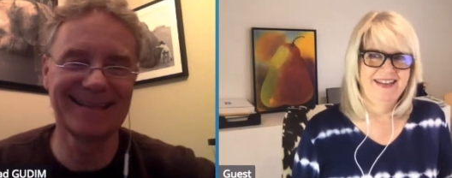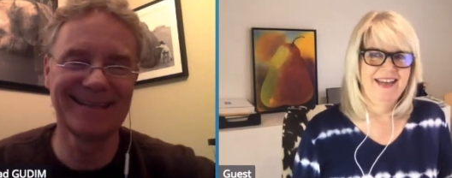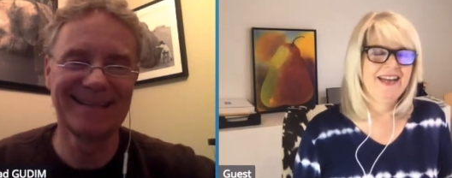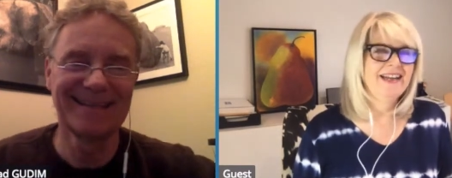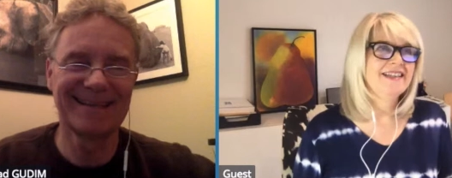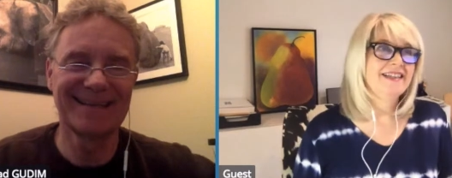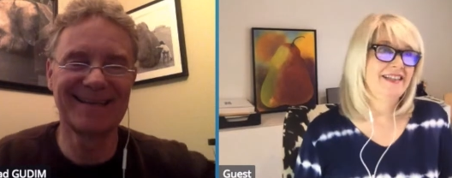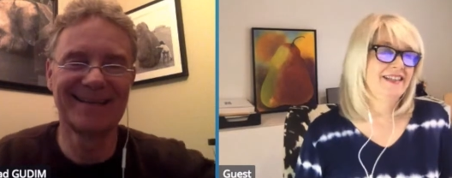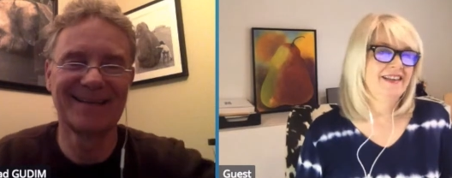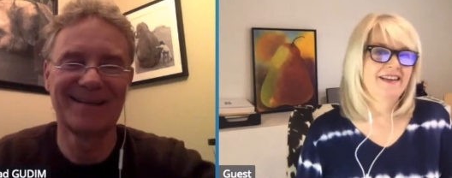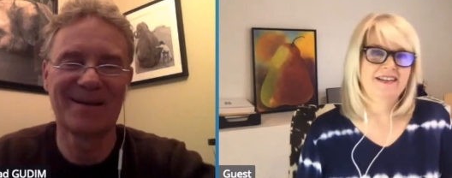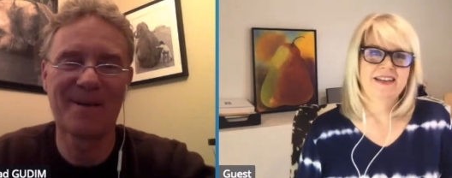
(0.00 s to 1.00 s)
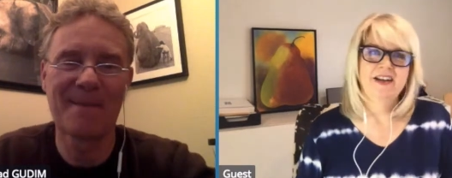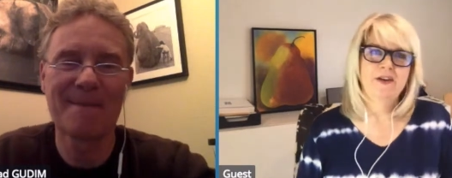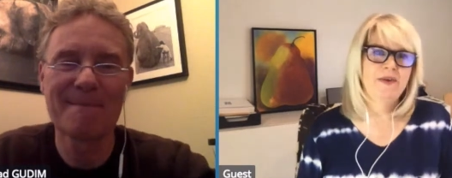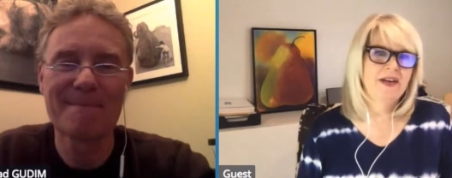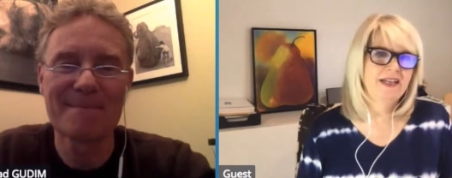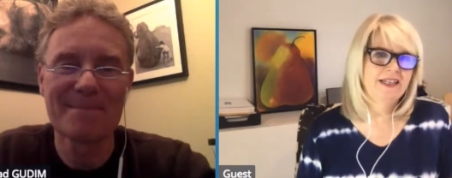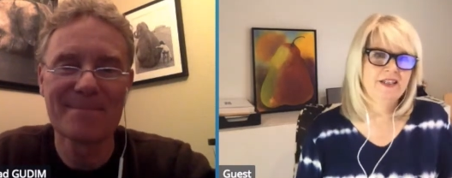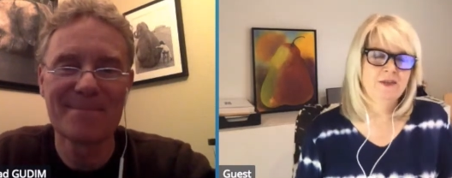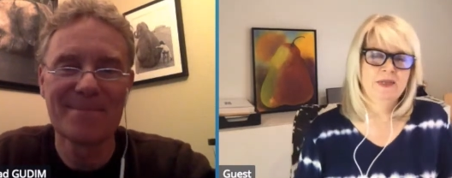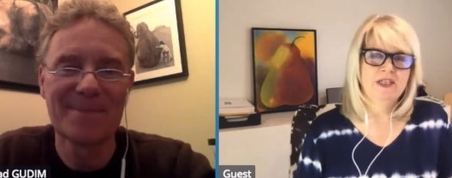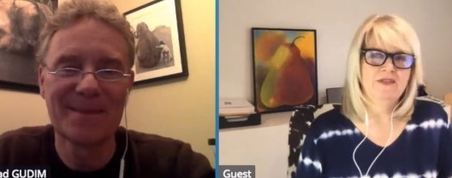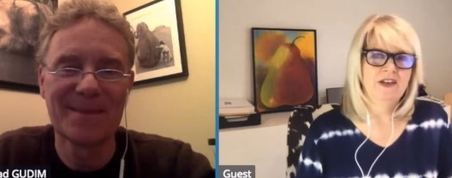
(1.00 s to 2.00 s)
Speaker 1: and it's uh, you know what it's so
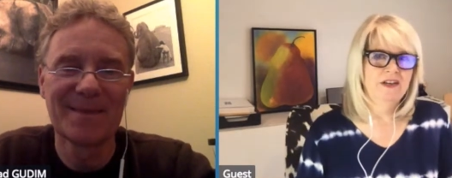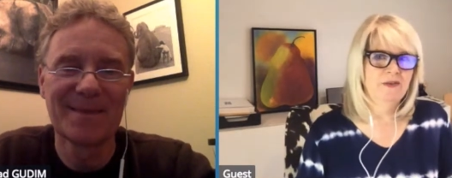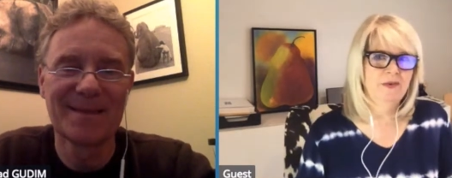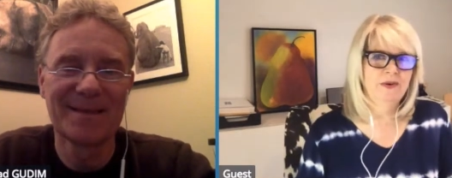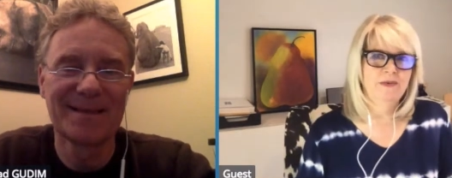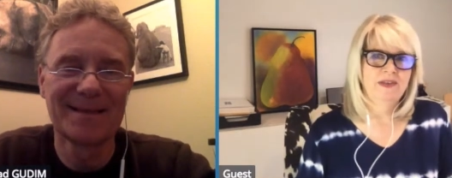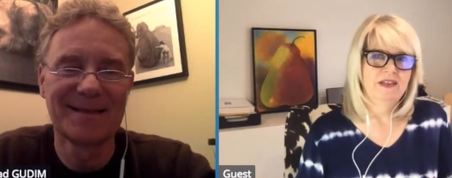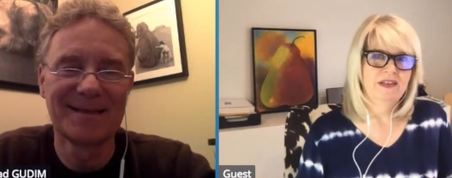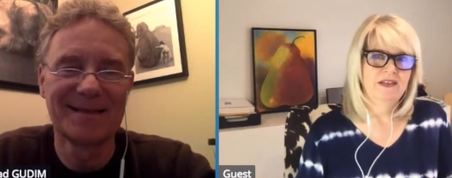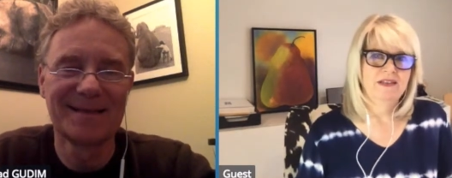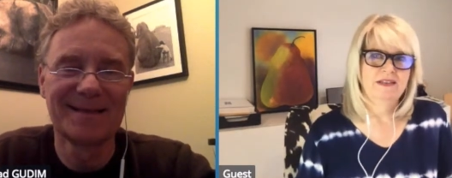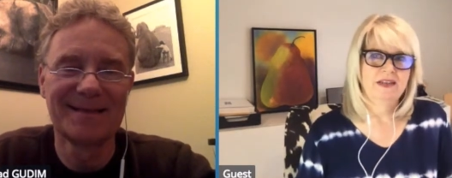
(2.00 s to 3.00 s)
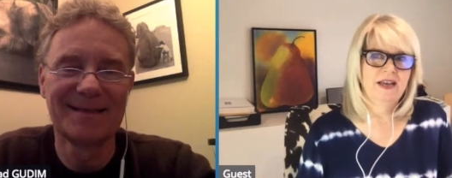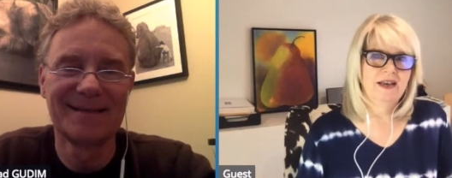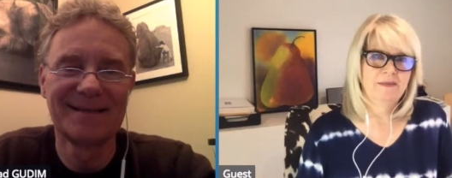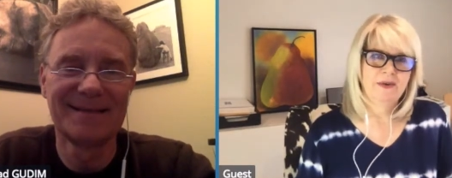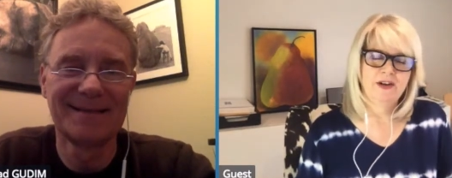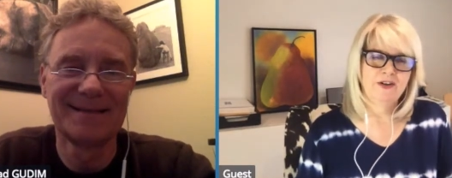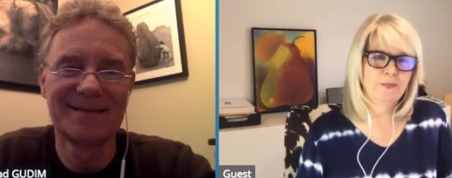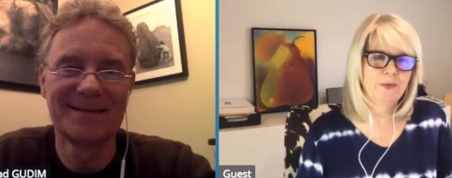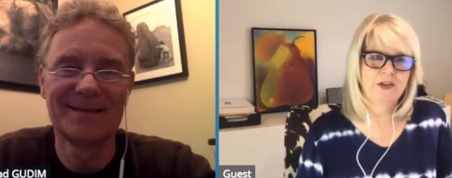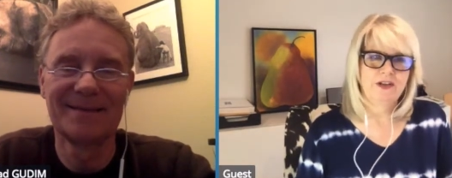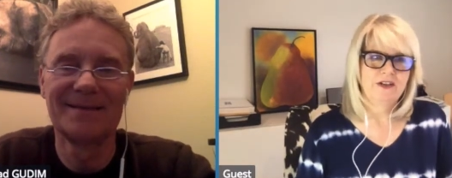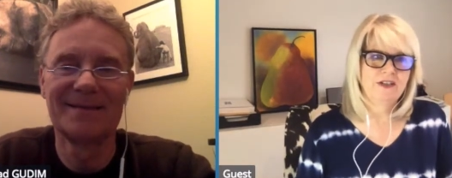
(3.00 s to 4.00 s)
much fun to work with these um,
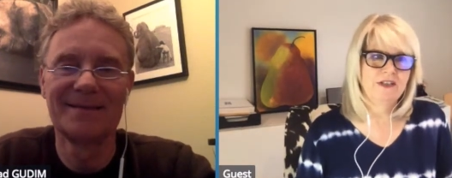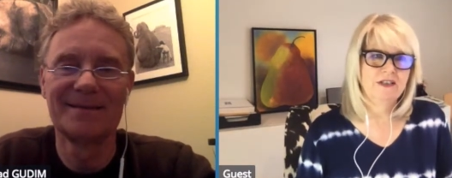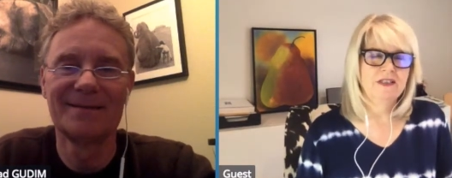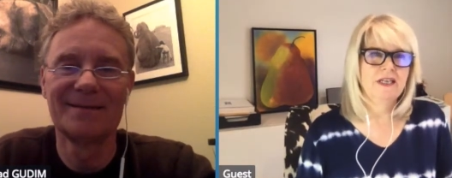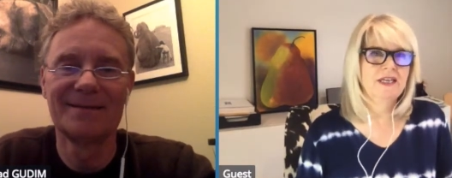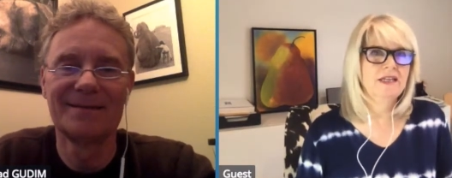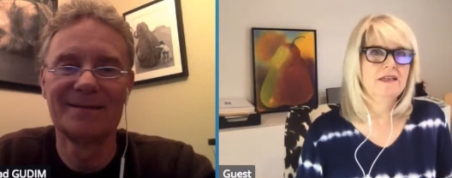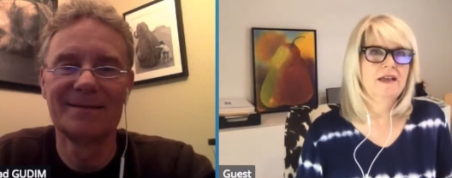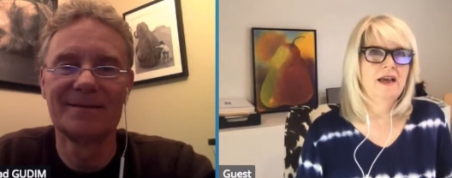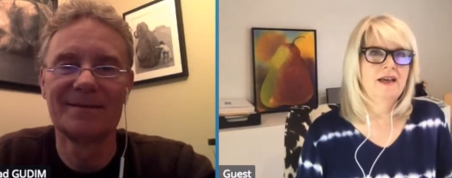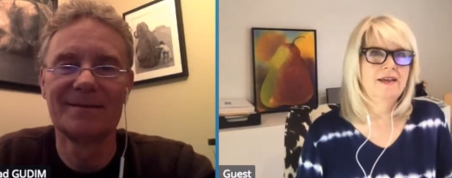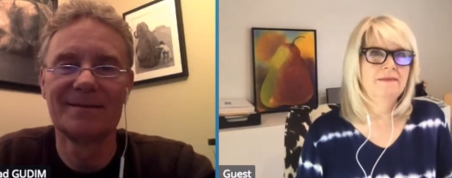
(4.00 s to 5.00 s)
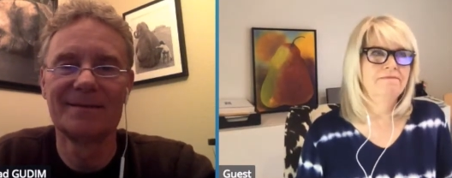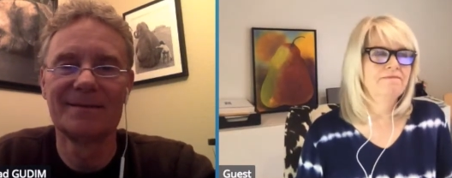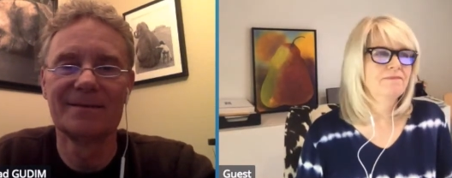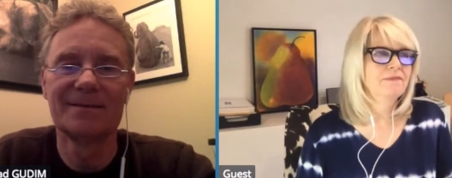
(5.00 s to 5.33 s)
entrepreneurs there's um,